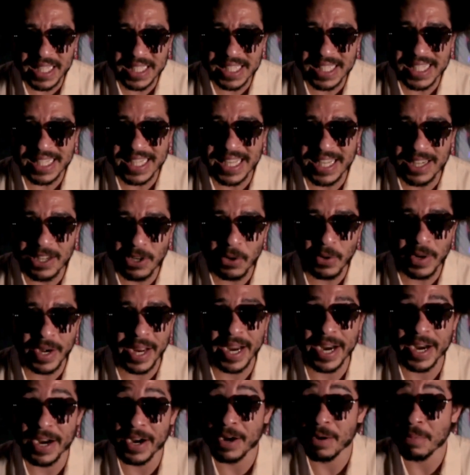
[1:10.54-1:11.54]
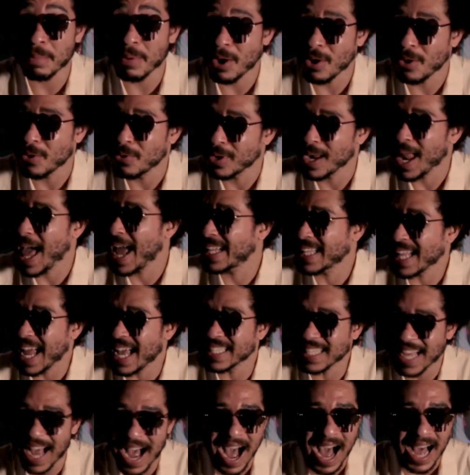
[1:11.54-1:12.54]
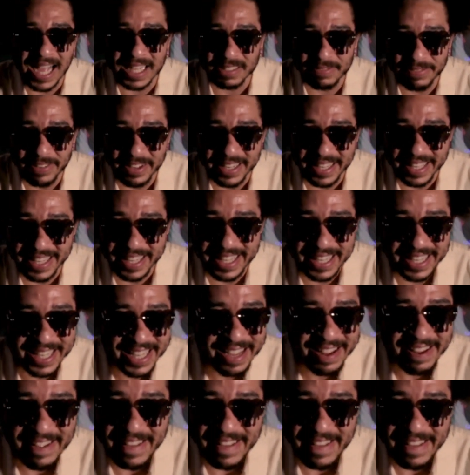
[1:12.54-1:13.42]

is Sneako there, bro? Like, that's how I was feeling.